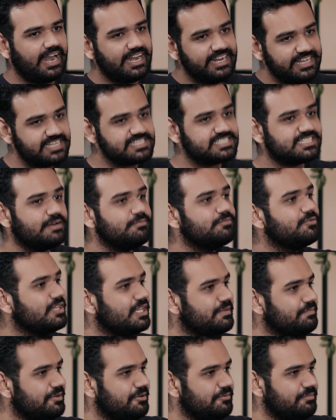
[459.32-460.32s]
and he has come to
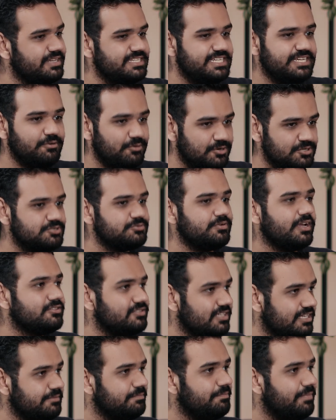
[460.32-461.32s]
the payment page. He wants to
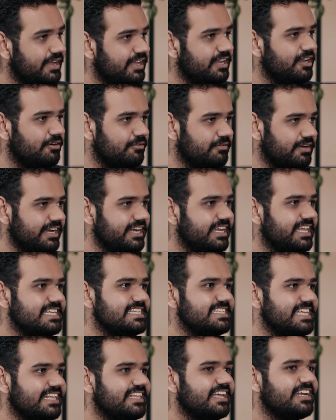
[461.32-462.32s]
actually pay now, right?
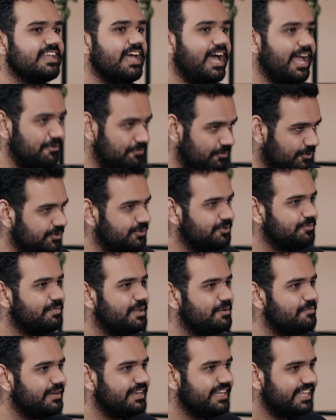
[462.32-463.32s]
He's saying that I want to
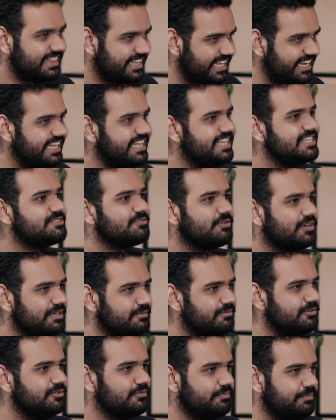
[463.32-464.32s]
pay money, and then he is not
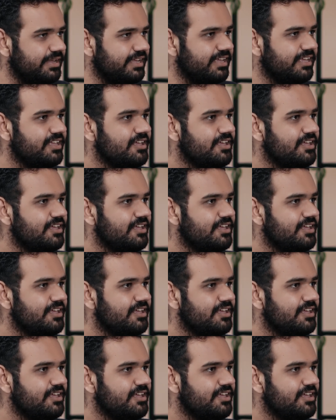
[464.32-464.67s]
able to pay.